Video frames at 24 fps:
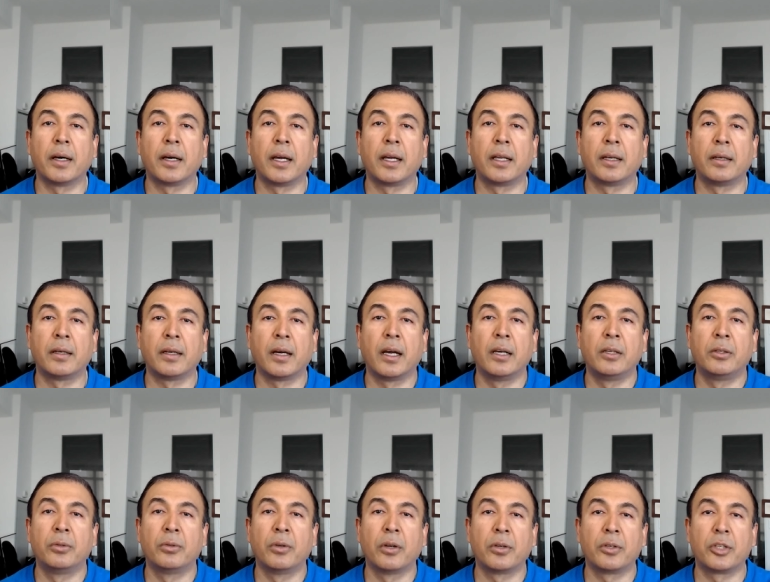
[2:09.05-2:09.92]
And I
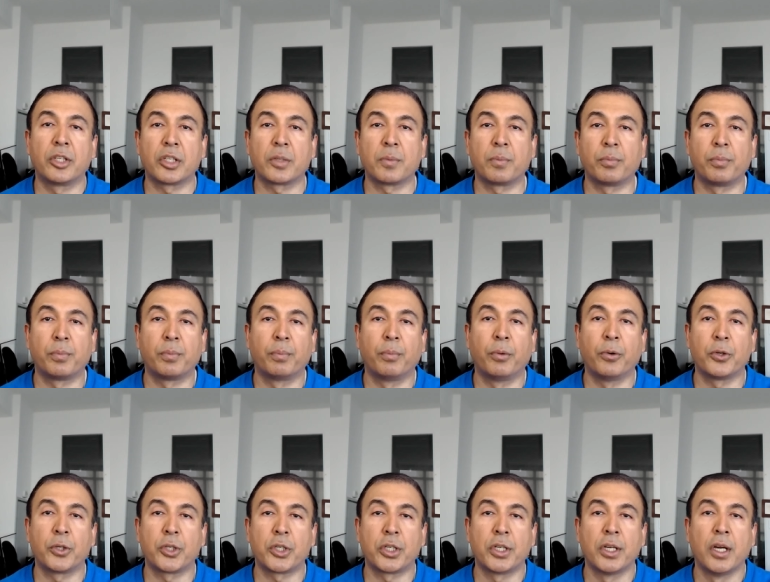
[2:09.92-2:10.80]
do not just
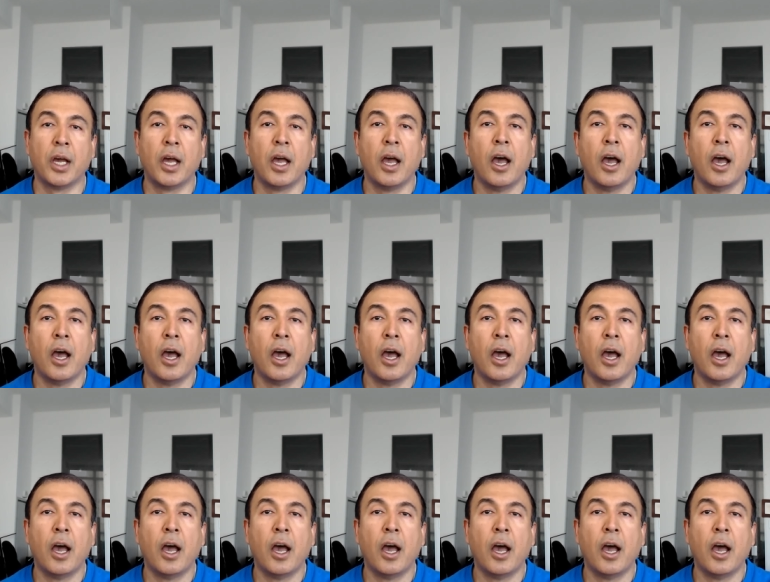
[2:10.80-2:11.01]
post